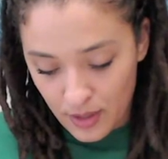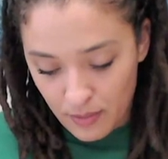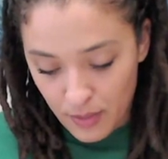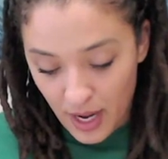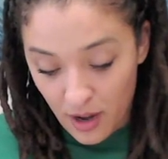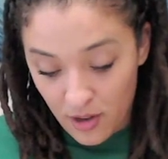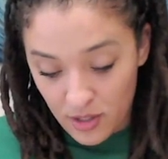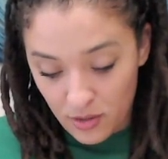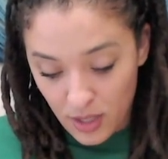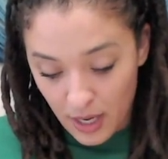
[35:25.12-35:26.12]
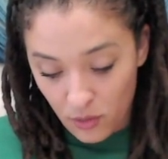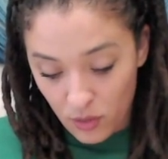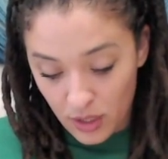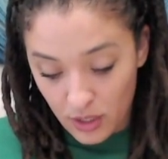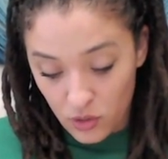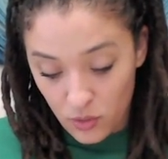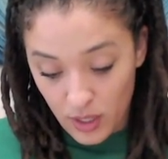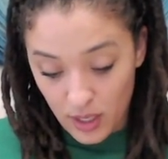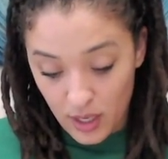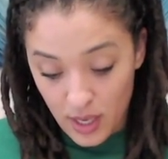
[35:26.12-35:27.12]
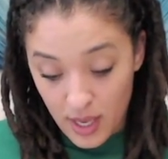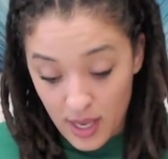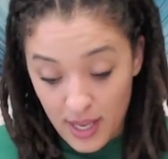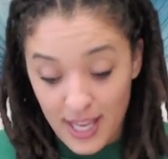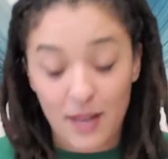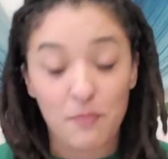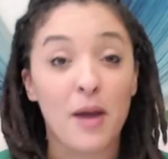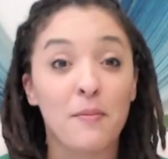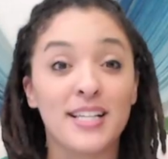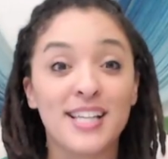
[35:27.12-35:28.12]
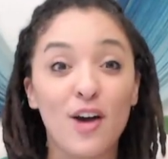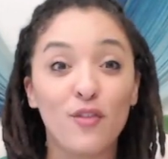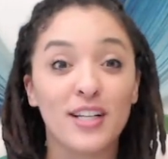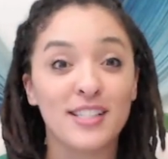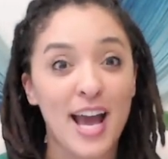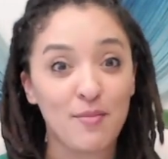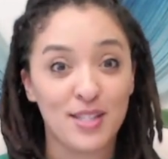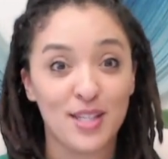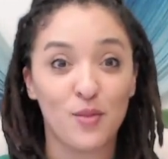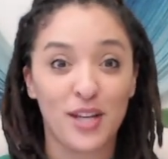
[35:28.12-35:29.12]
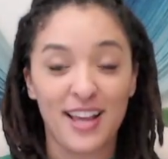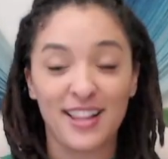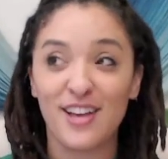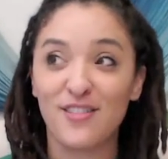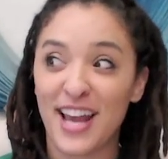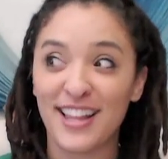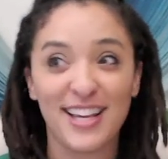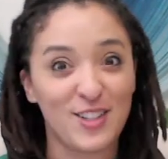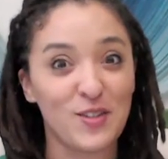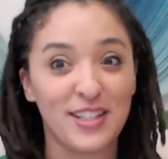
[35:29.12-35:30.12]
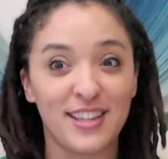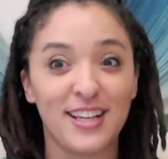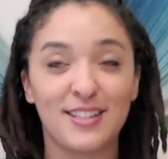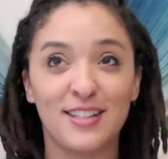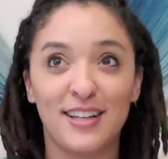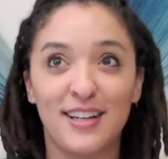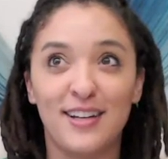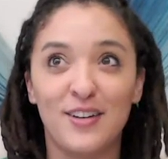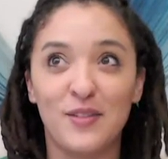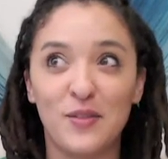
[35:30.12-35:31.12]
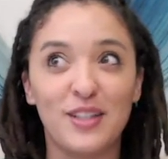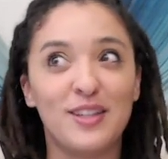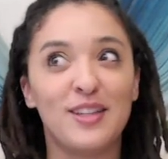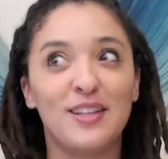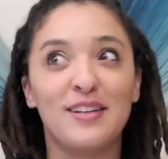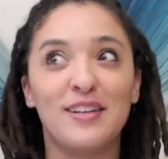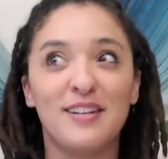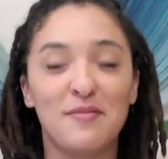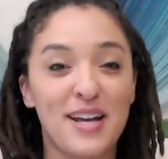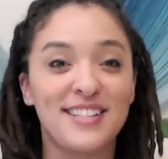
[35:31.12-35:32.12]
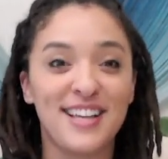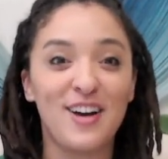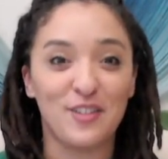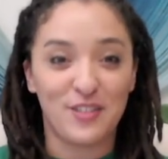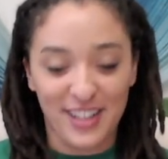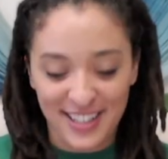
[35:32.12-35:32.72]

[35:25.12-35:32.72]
but I also like really doing it by myself because I'm someone I love and I like doing things with myself.